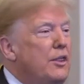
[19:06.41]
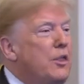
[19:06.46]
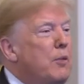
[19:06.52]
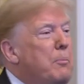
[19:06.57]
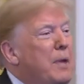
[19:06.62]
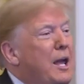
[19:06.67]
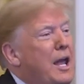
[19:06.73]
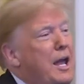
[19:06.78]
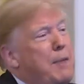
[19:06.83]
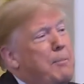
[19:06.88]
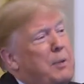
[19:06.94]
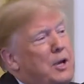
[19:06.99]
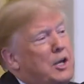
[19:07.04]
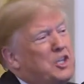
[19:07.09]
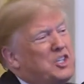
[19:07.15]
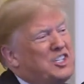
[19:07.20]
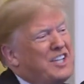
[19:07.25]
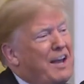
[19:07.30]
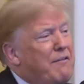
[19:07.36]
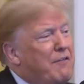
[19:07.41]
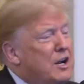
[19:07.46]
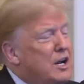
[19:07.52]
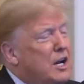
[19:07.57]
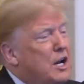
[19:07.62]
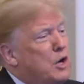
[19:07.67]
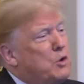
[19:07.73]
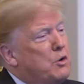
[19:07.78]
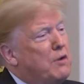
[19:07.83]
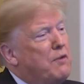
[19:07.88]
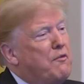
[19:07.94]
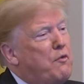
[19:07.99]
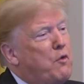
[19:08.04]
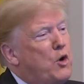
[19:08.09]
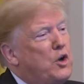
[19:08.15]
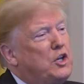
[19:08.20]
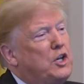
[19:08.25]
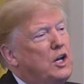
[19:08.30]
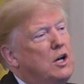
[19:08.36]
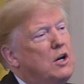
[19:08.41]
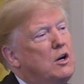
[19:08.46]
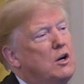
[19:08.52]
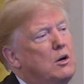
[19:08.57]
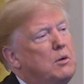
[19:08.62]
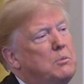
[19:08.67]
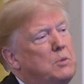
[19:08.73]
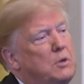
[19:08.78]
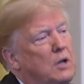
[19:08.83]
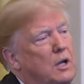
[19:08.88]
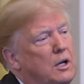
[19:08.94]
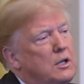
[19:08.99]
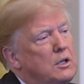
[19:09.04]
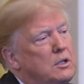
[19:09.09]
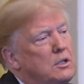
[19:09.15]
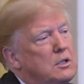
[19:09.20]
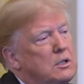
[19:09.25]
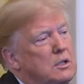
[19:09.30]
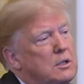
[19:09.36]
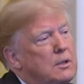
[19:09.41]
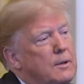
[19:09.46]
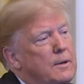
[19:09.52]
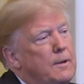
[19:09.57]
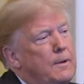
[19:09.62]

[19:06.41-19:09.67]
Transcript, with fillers: The Babe hit 714 home runs,